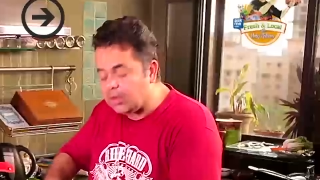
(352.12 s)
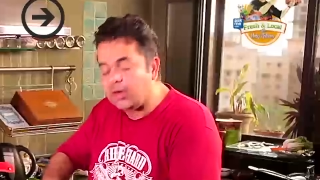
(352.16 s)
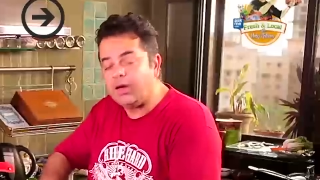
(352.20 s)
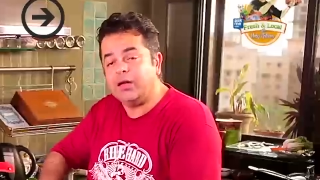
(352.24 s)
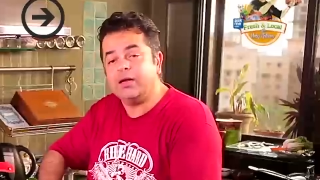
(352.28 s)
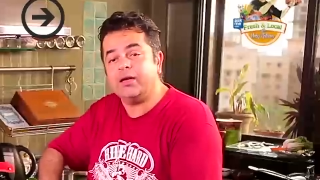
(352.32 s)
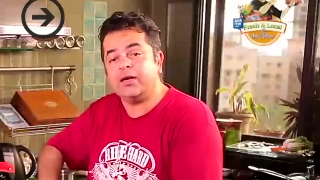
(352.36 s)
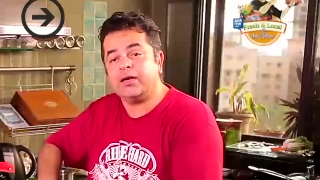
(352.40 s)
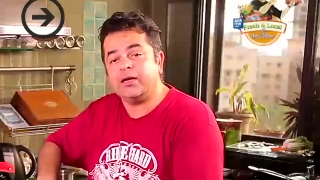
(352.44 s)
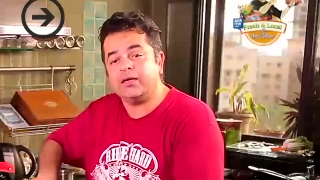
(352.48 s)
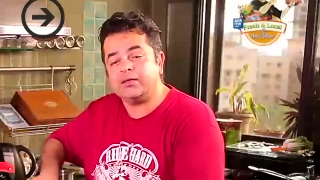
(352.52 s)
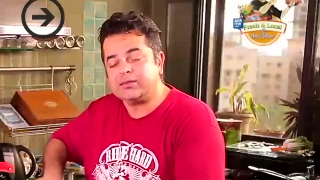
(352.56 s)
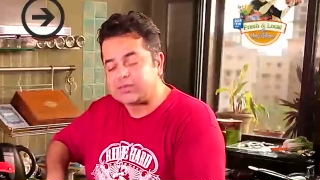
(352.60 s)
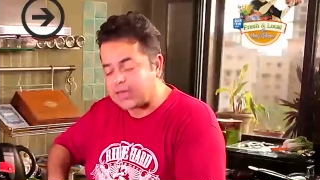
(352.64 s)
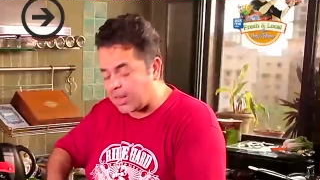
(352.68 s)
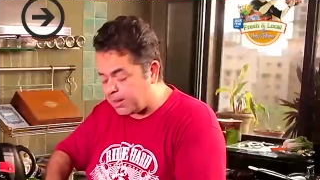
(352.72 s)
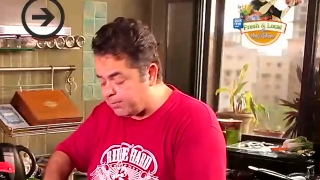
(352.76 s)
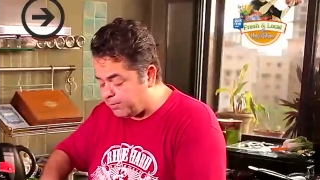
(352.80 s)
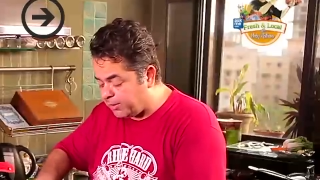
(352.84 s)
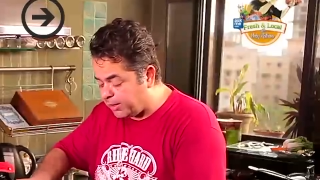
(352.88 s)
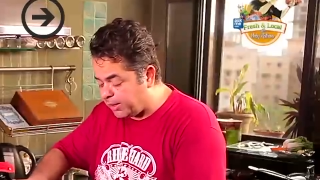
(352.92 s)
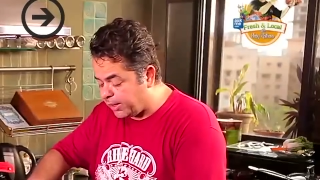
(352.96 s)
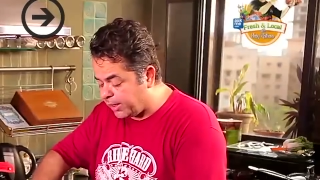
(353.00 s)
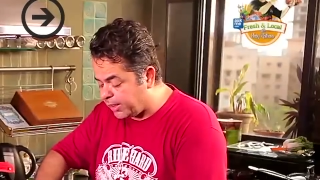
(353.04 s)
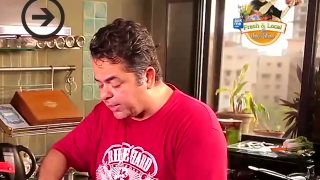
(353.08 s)
a little
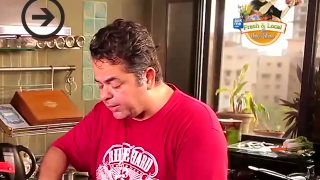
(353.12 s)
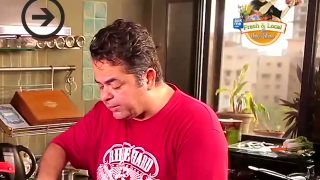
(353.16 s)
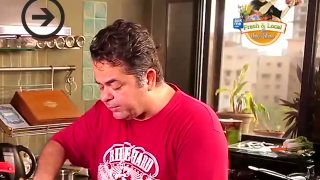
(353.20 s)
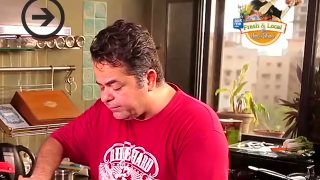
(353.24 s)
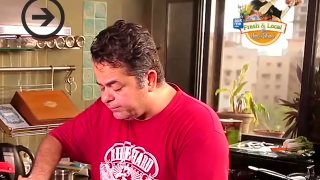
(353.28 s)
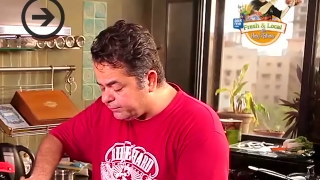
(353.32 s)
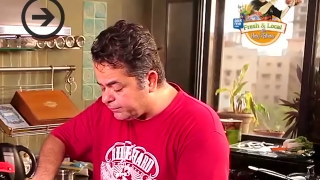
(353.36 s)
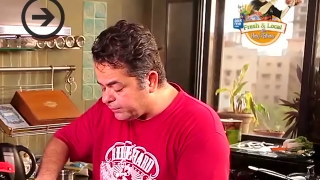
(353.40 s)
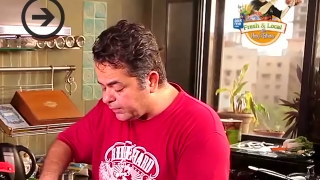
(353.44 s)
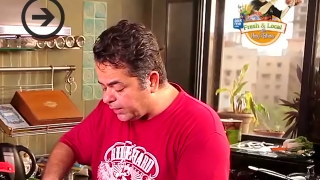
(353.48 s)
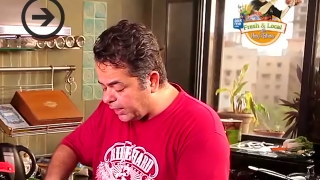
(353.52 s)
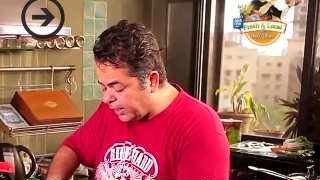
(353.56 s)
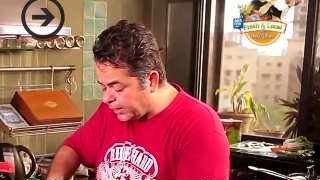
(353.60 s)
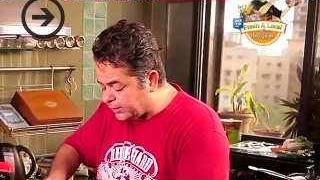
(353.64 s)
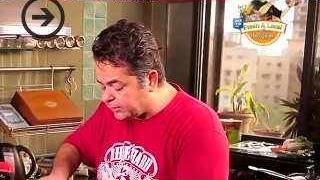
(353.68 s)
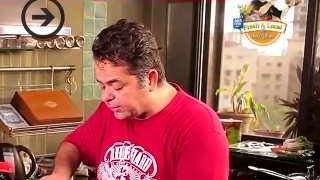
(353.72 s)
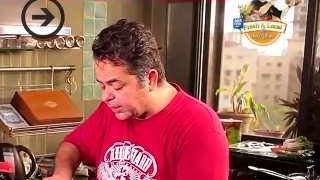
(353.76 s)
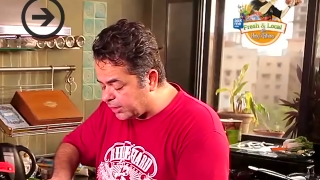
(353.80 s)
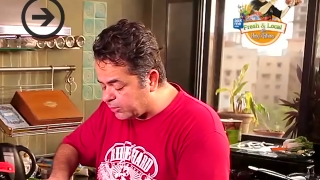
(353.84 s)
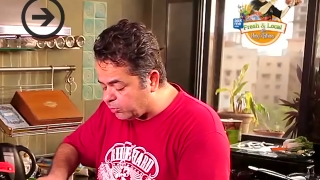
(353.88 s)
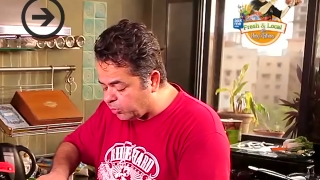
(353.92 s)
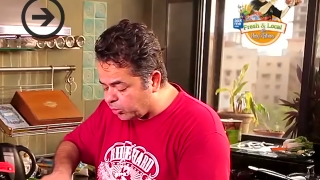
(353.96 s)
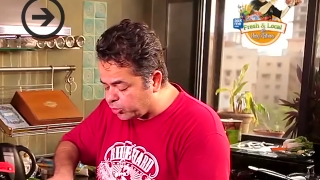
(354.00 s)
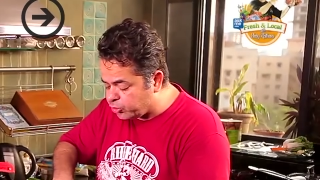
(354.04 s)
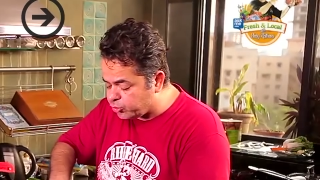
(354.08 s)
time ahead, and
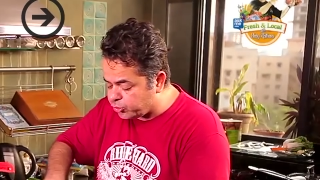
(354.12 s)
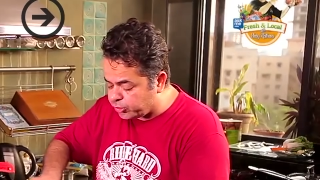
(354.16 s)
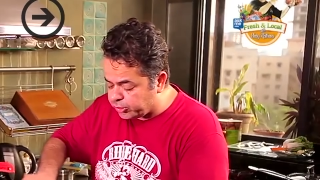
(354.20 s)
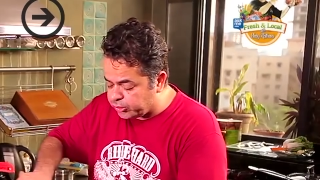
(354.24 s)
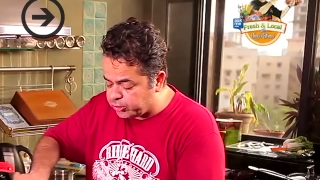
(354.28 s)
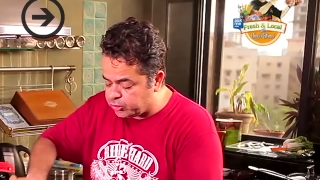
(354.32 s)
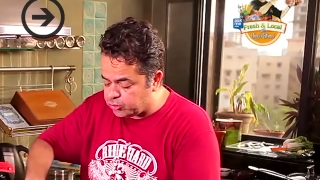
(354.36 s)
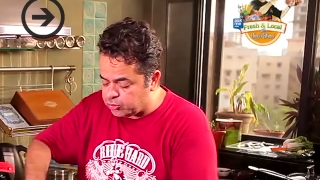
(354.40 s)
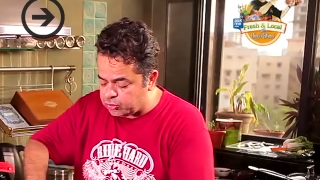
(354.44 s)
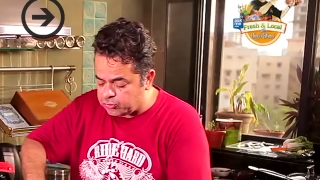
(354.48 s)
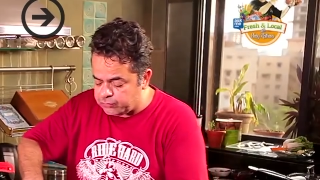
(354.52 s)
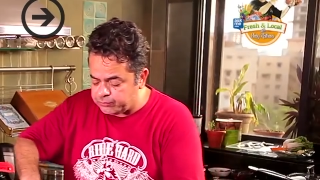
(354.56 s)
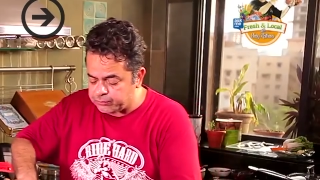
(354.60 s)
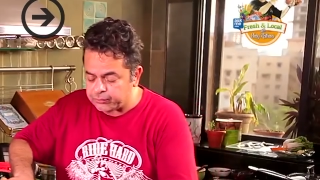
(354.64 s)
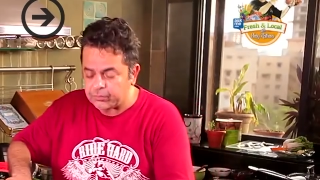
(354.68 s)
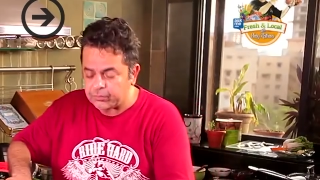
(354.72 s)
then what you can do